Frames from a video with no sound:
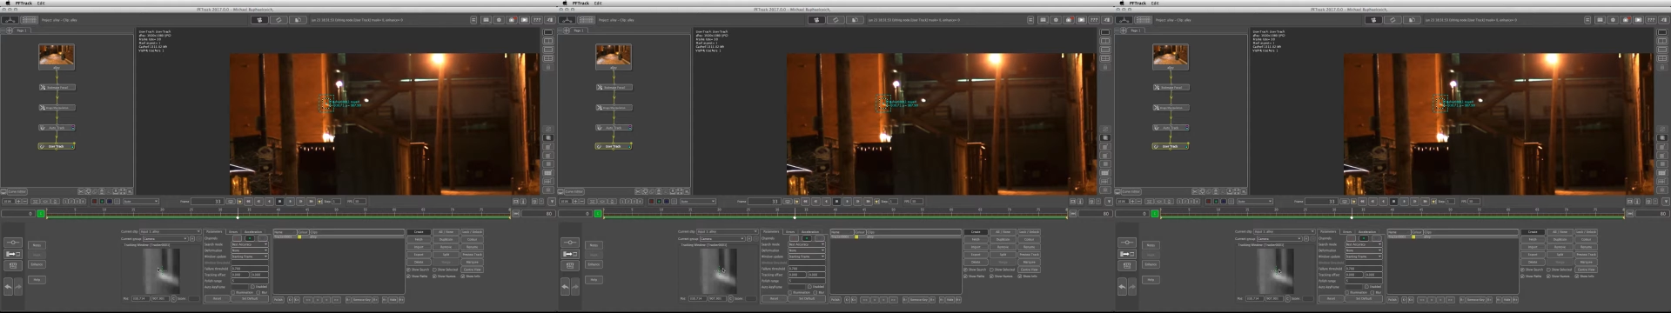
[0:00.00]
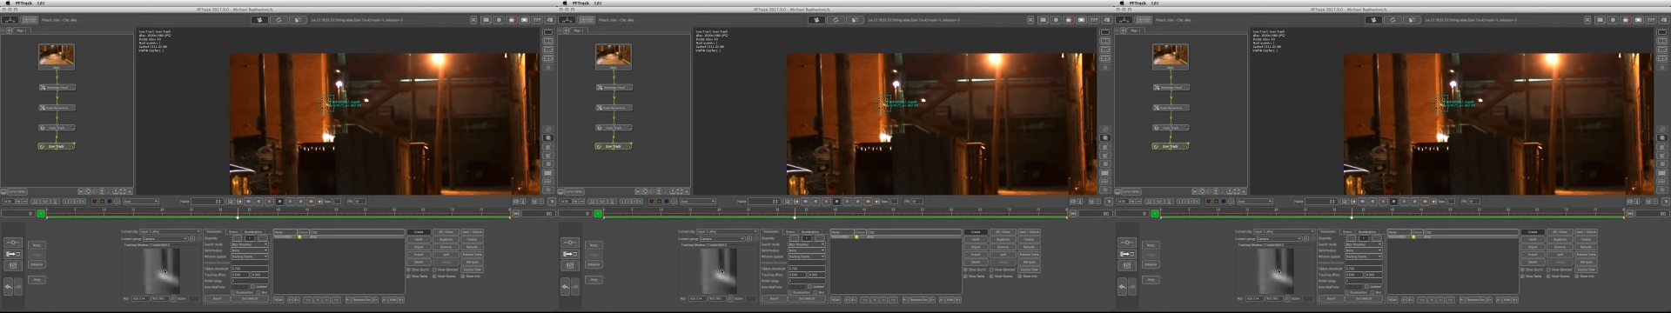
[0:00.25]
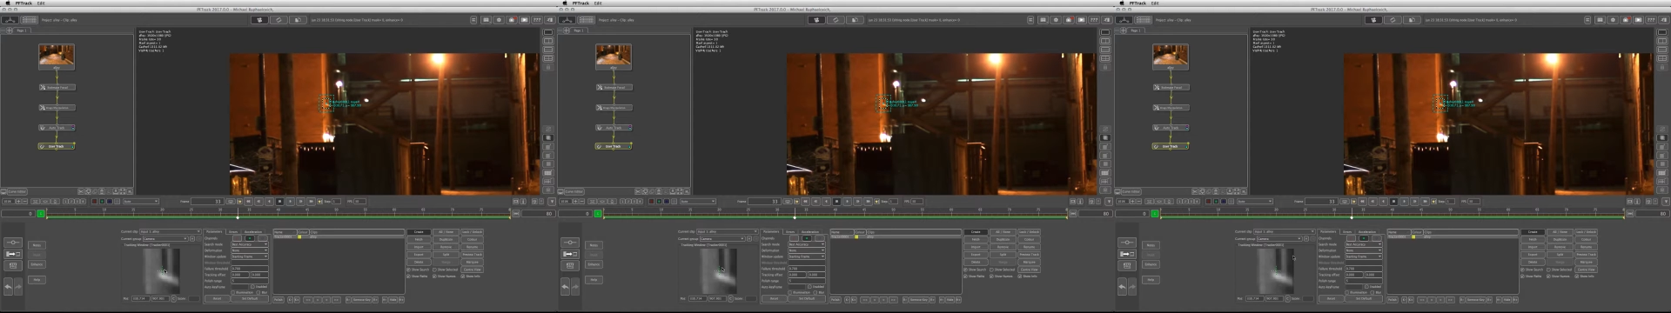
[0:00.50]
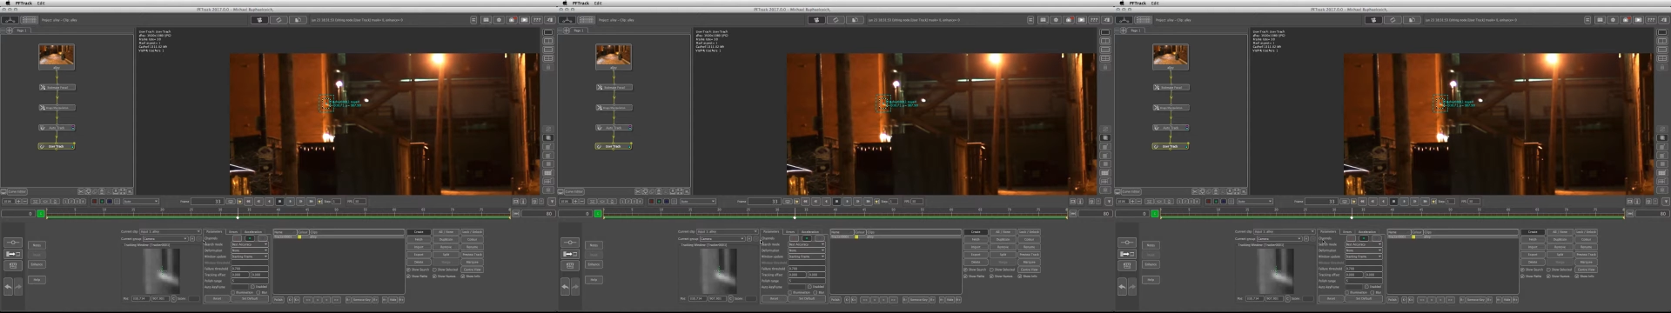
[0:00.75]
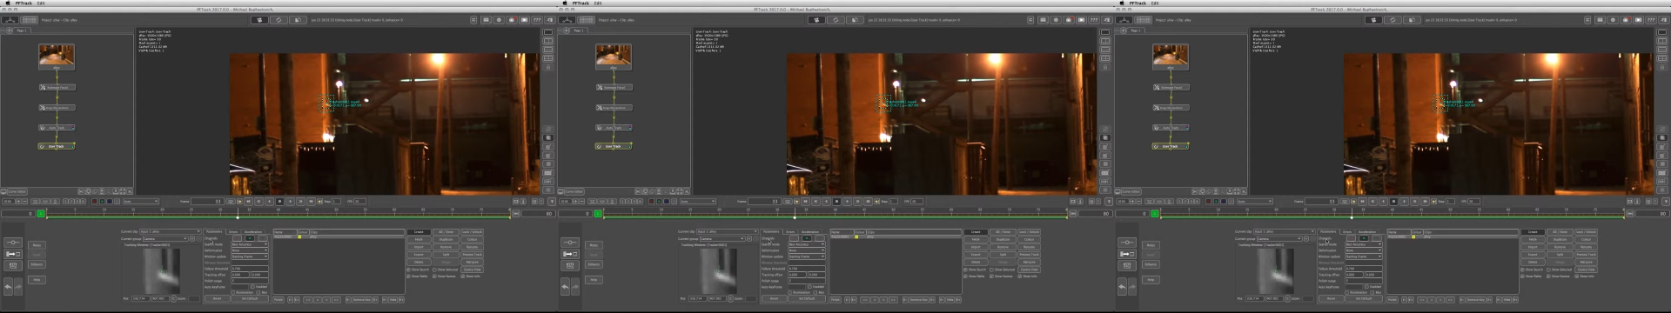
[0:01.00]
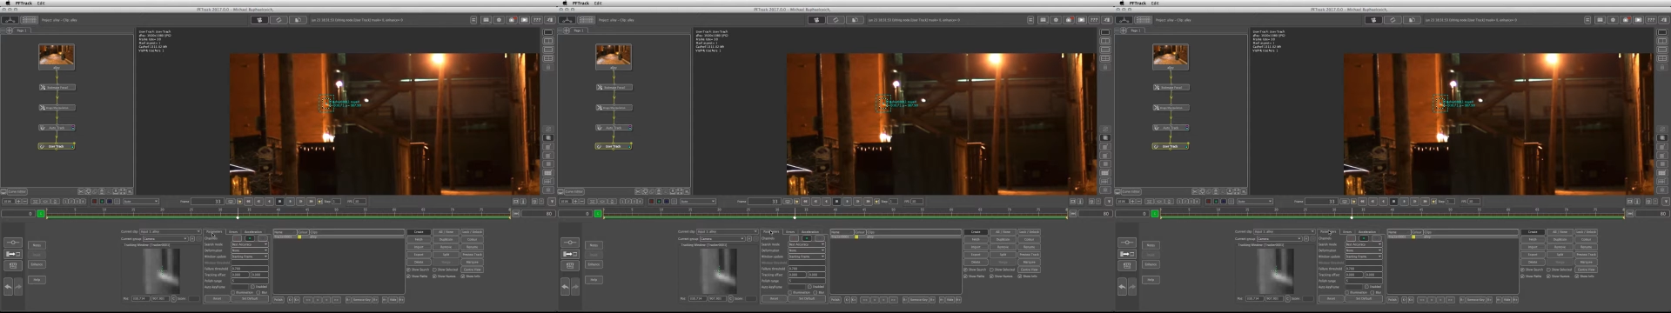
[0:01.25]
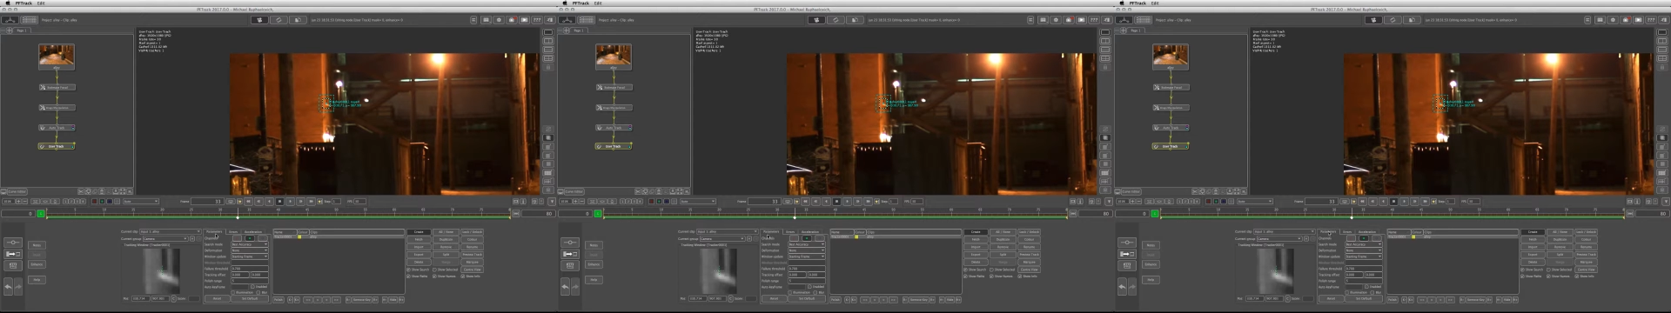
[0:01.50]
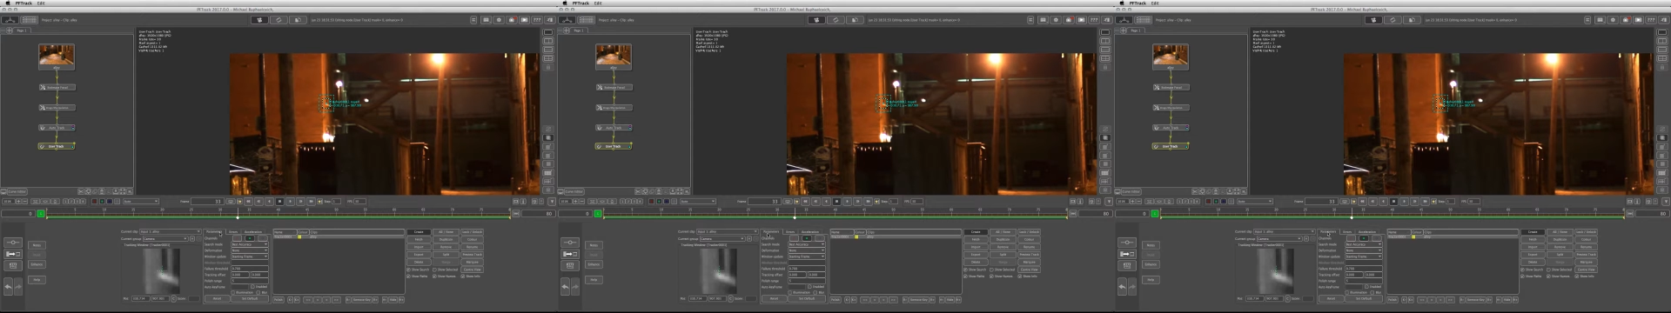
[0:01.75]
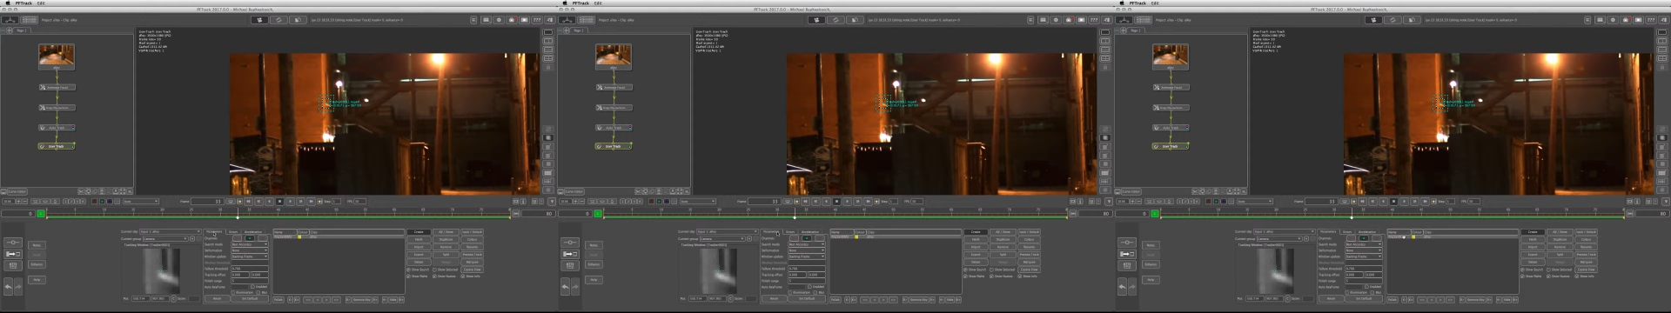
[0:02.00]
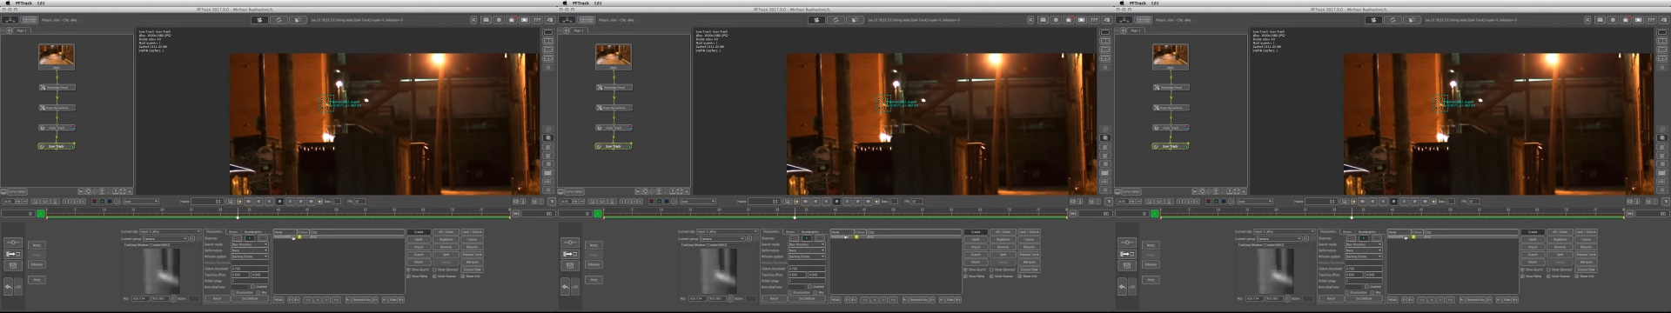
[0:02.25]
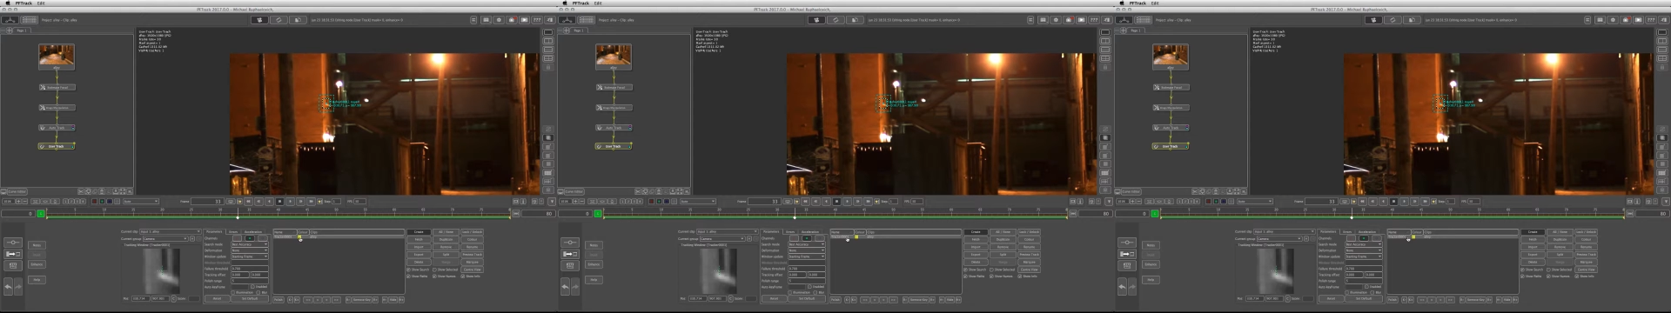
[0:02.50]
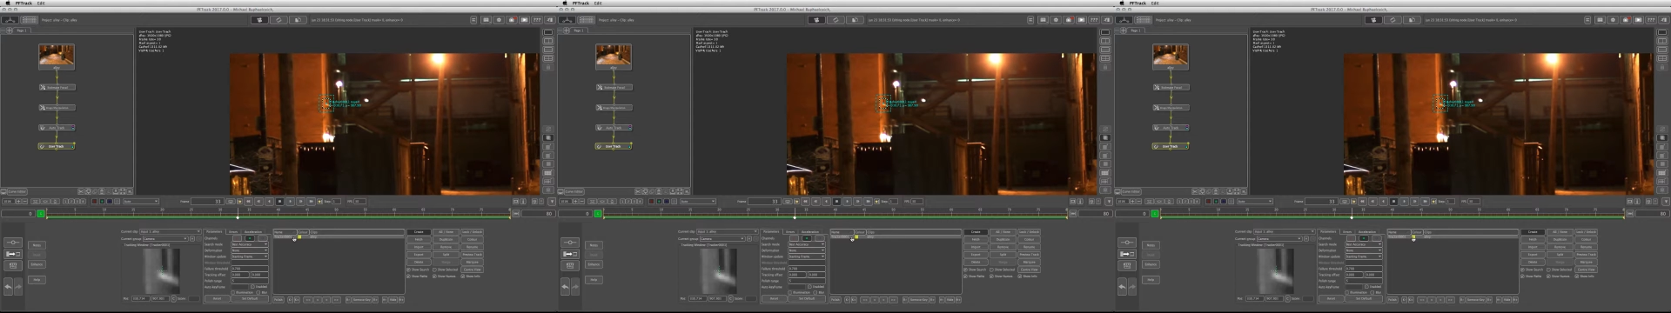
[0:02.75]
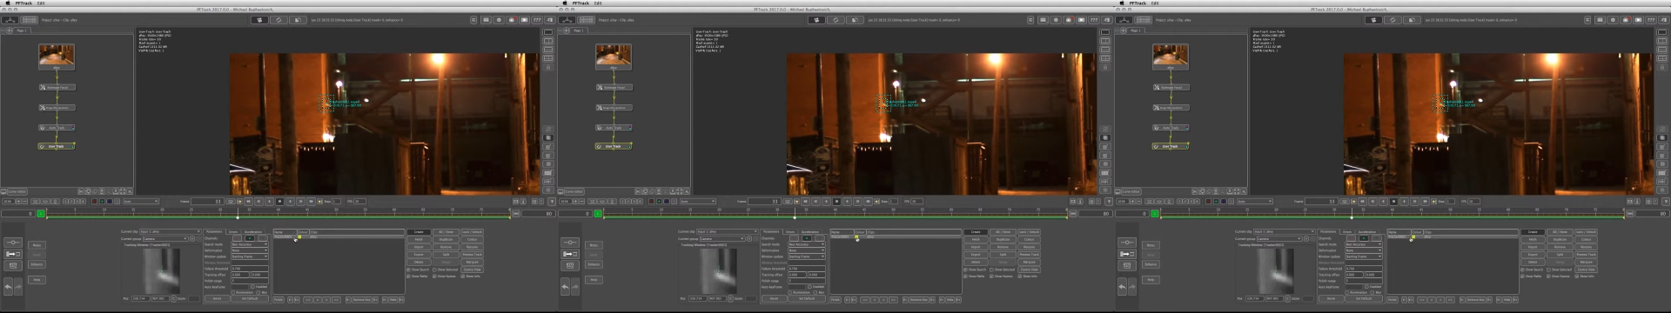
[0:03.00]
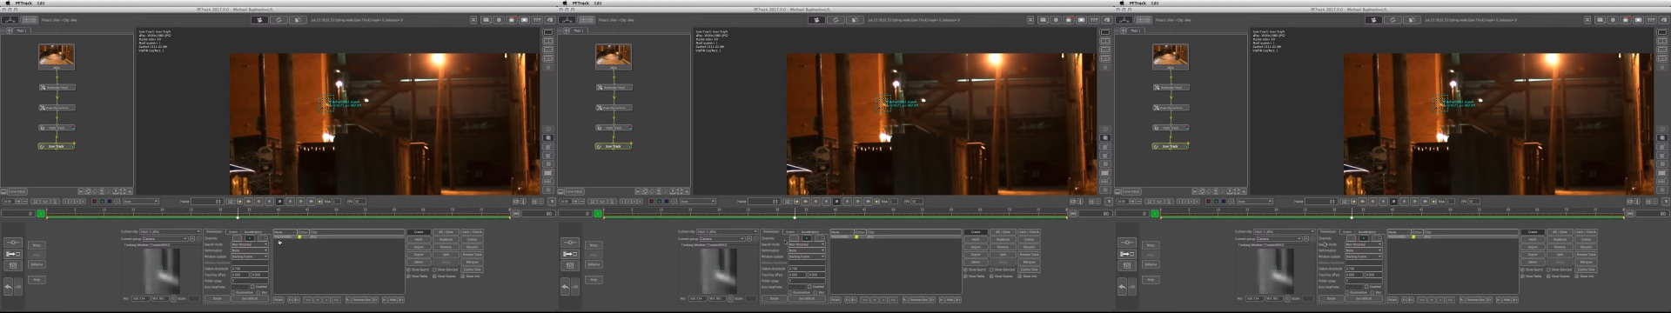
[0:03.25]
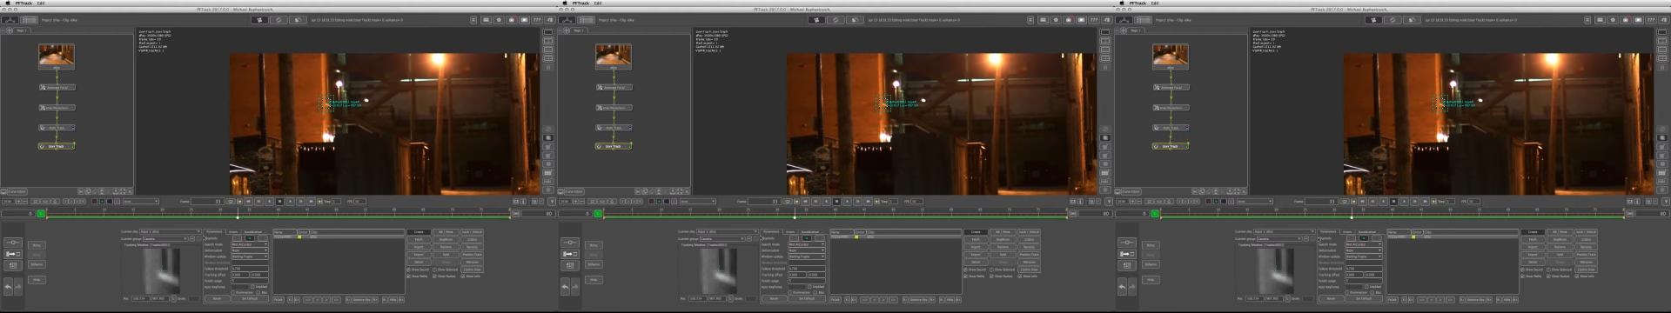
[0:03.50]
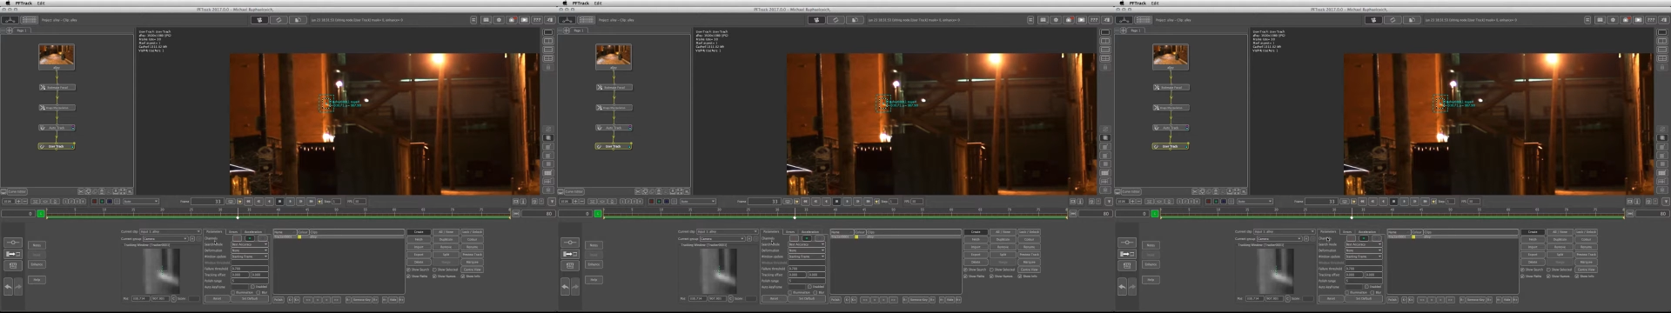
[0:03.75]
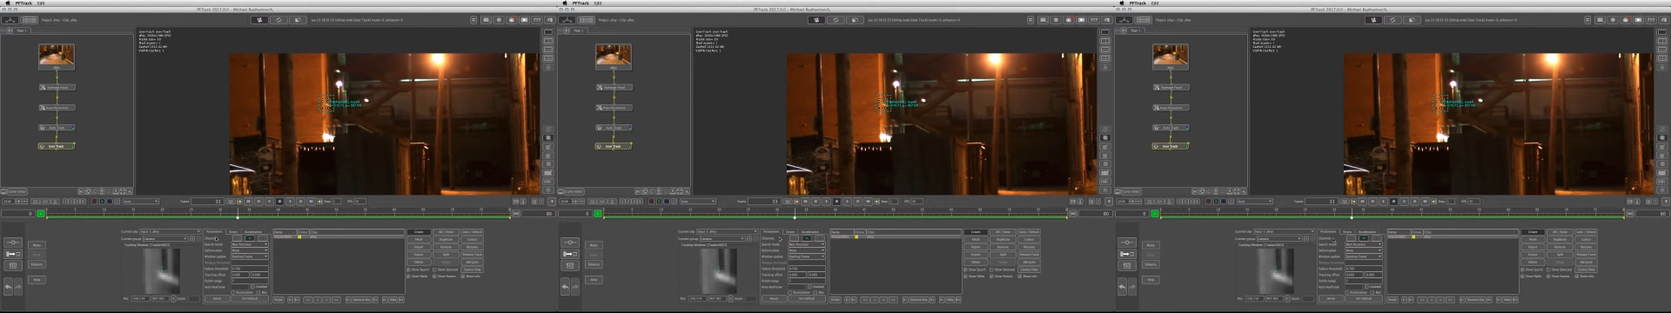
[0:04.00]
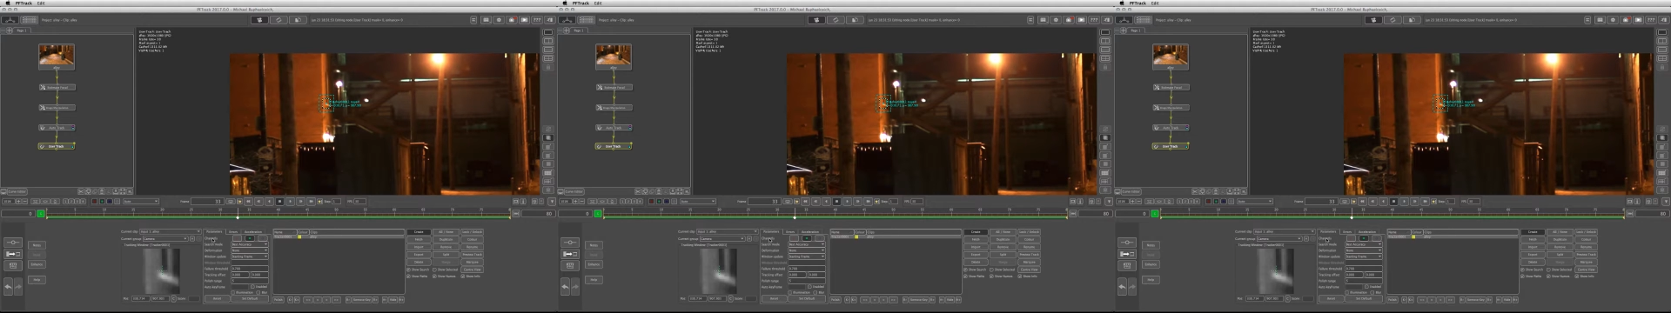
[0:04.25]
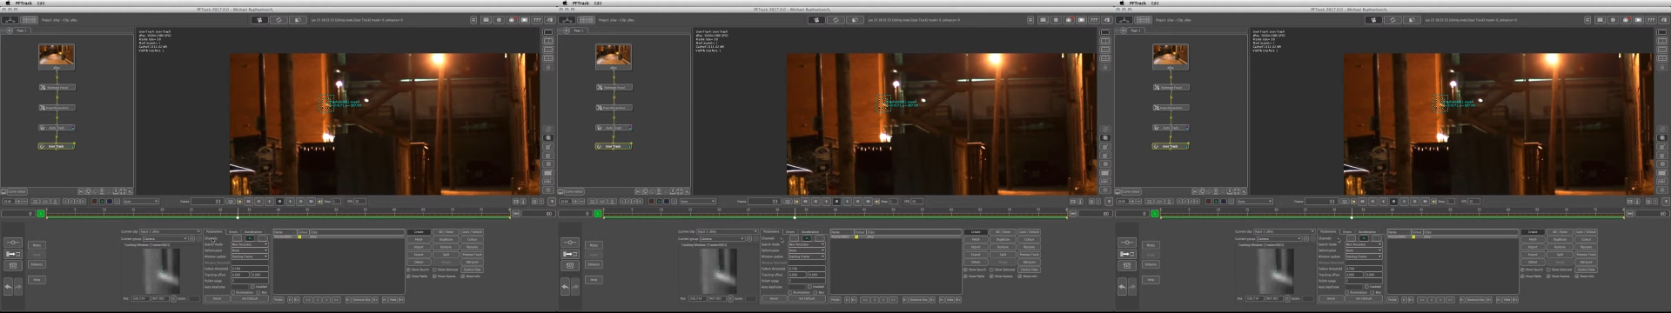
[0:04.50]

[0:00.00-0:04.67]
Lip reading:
(no speaker visible)